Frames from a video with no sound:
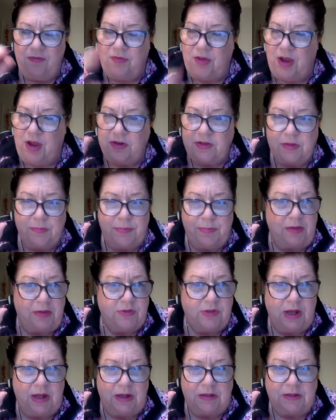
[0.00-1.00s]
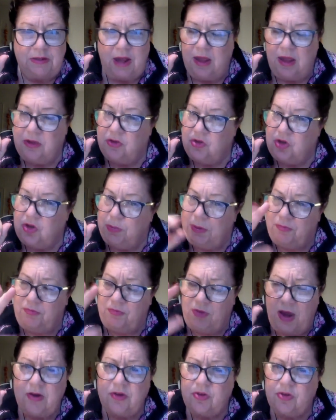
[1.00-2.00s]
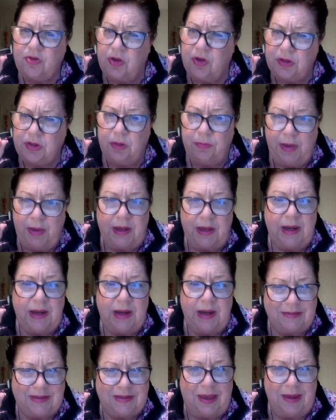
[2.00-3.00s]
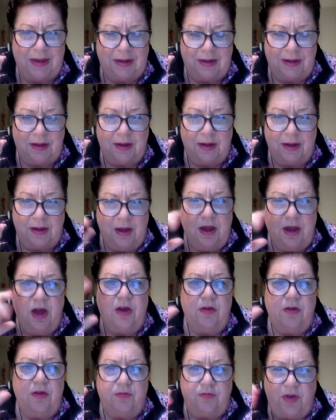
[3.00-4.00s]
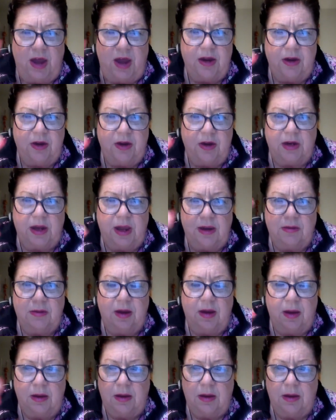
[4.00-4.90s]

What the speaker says: fire is about technology, but fire is also about anxiety. Fire can